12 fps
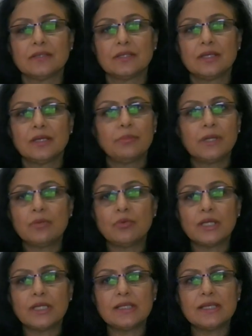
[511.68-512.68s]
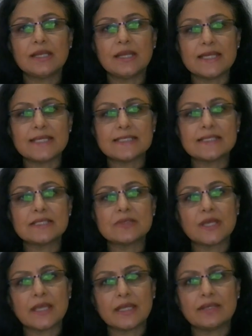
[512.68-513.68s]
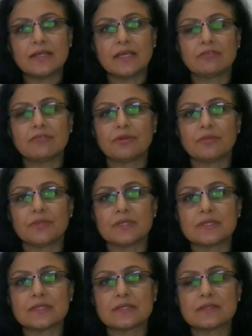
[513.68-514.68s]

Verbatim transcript: But what are the lessons we can take from this?